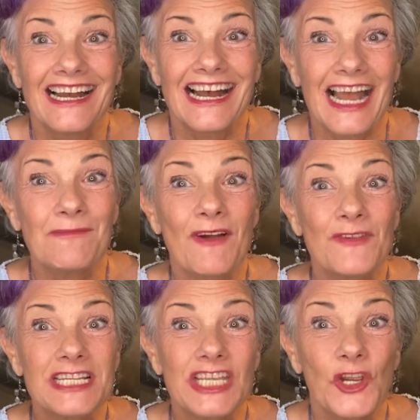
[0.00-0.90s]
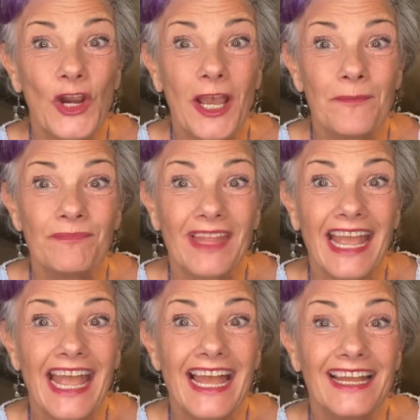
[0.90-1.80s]
I'm Reverend Kira,
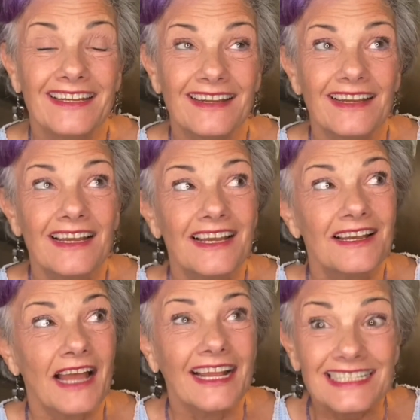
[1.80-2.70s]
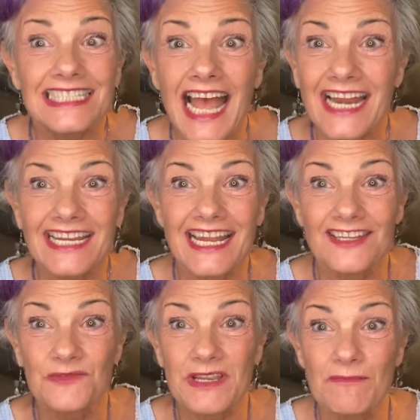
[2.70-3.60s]
and excited
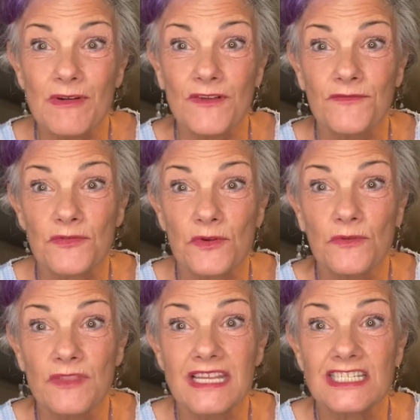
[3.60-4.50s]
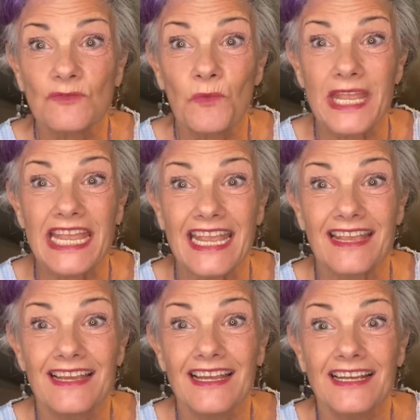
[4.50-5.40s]
as we move through this
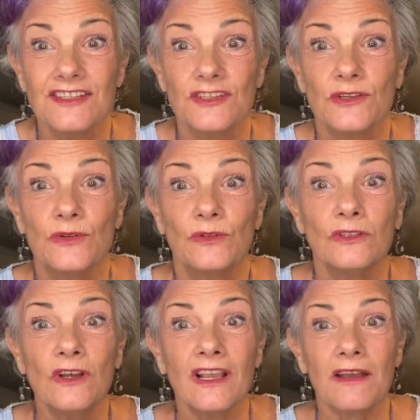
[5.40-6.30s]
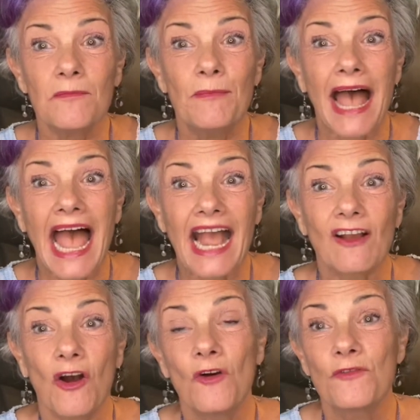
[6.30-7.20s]
week to look back
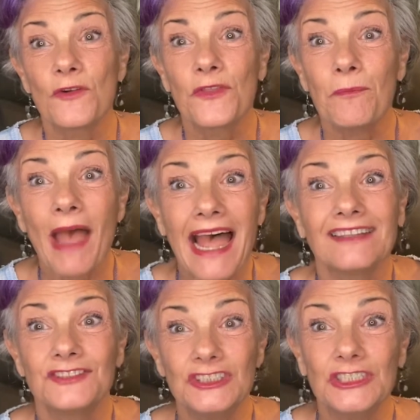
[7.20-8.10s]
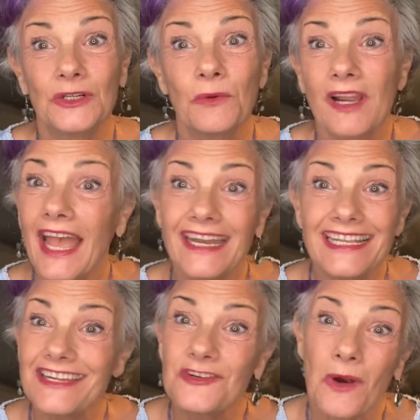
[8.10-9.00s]
over the past year. We're heading
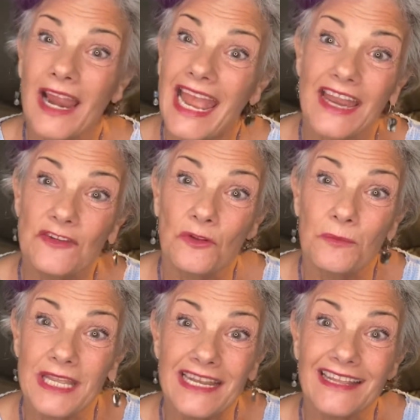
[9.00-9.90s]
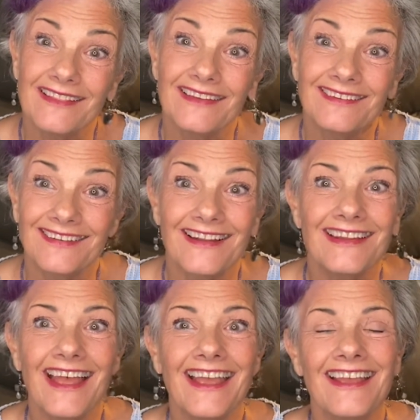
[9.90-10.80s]
into our annual meeting this
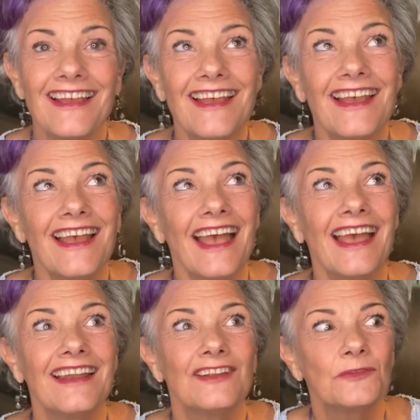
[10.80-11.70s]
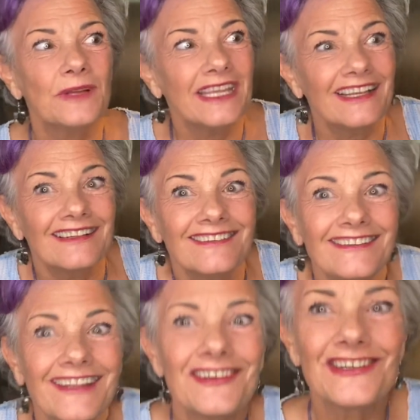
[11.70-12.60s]
Sunday, and as we
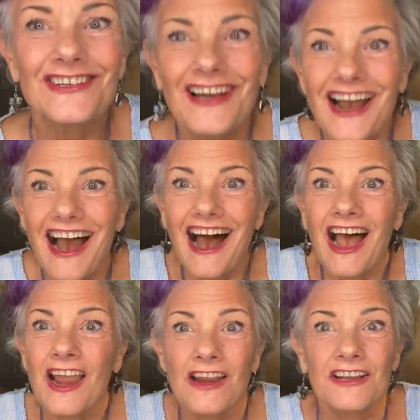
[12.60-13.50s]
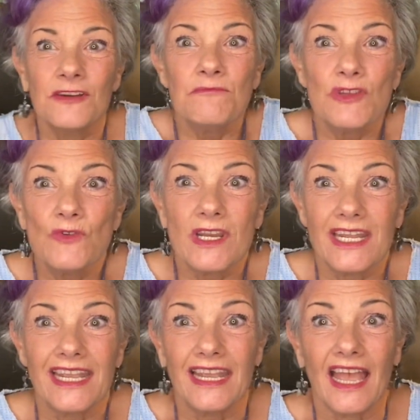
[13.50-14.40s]
consider our
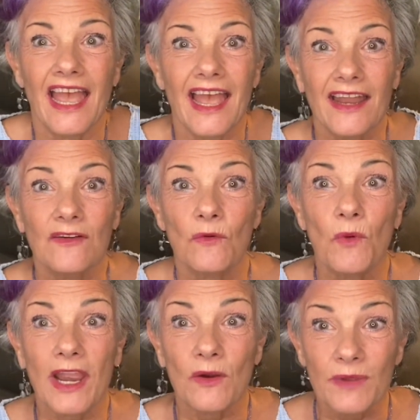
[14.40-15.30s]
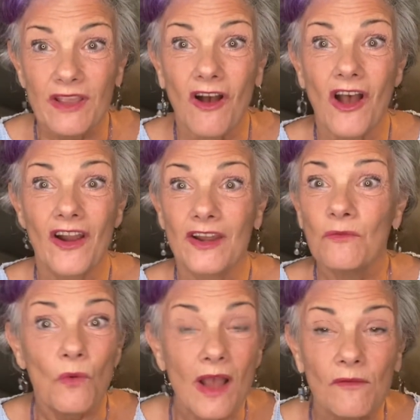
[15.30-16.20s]
community and where we are
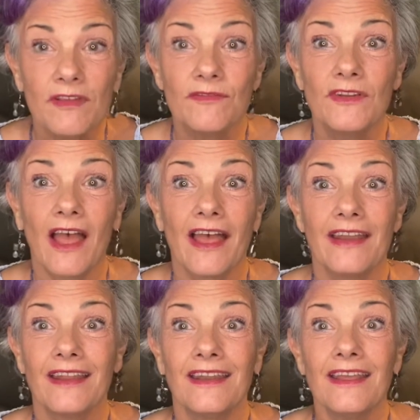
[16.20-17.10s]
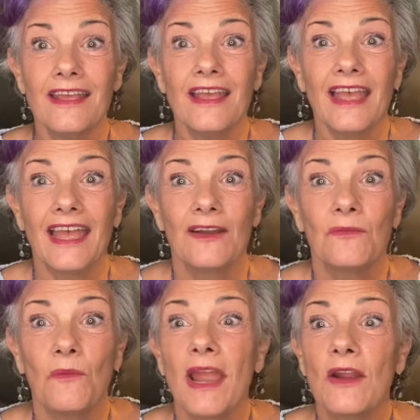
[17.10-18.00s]
and what we've done
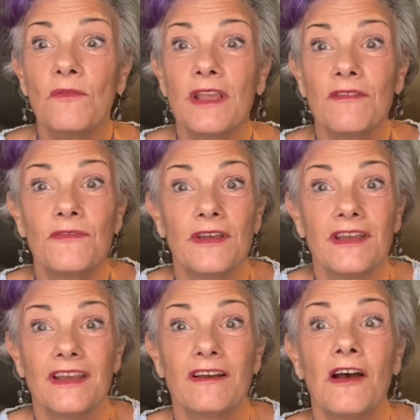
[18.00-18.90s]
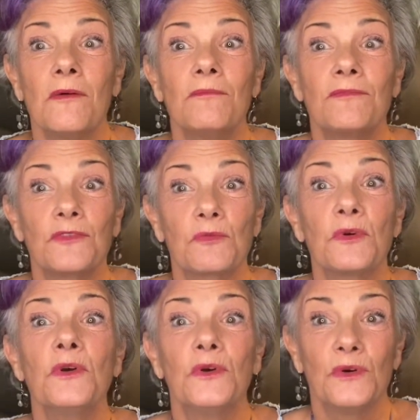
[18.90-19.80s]
and where we've come
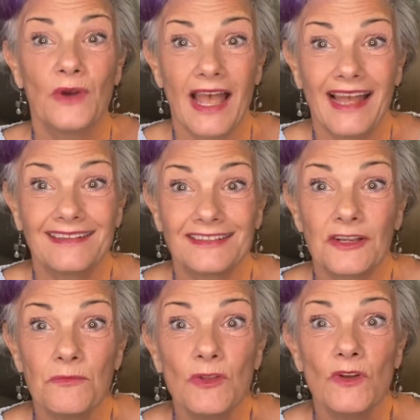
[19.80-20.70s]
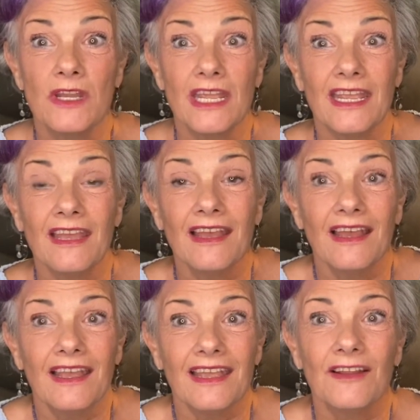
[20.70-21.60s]
through as a community,
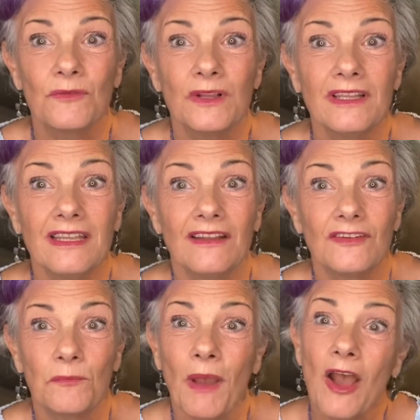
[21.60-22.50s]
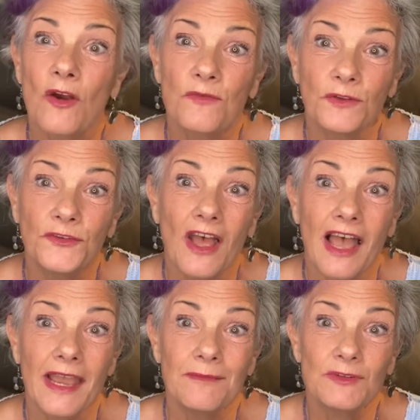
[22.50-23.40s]
it really is a powerful
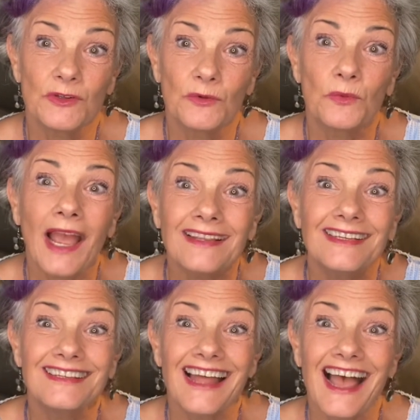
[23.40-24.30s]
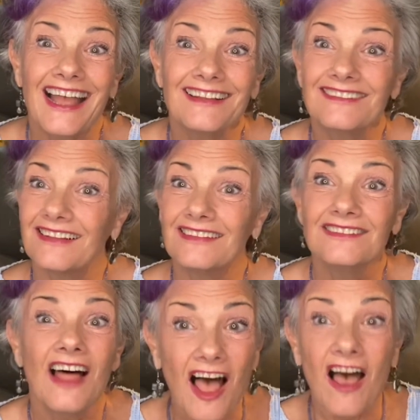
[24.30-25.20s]
time to recognize
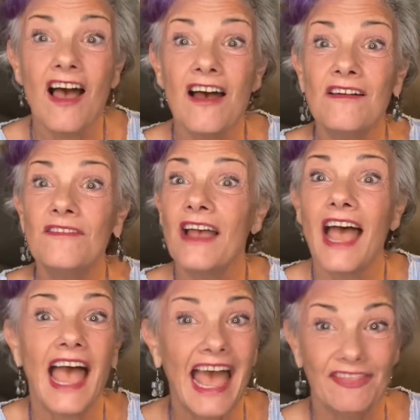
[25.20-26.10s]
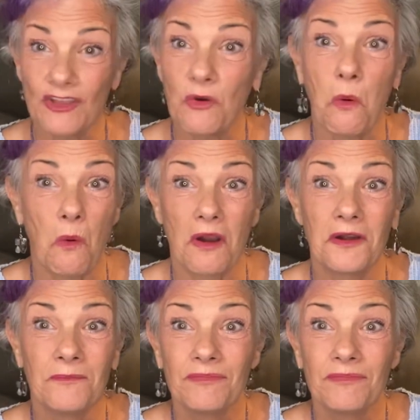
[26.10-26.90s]
love at the core.